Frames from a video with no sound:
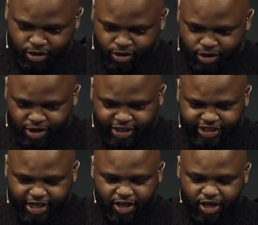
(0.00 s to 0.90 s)
We're going to
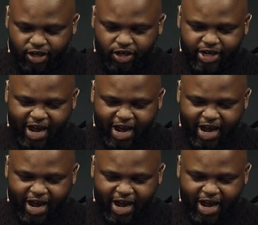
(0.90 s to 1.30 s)
take a look